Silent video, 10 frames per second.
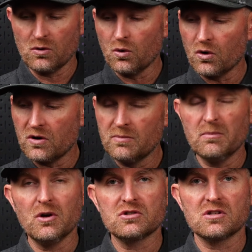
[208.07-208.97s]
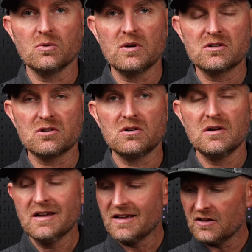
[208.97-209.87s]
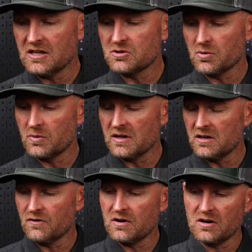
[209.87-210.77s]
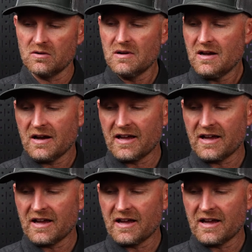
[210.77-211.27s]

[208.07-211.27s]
or most of the winter, at least where we live here,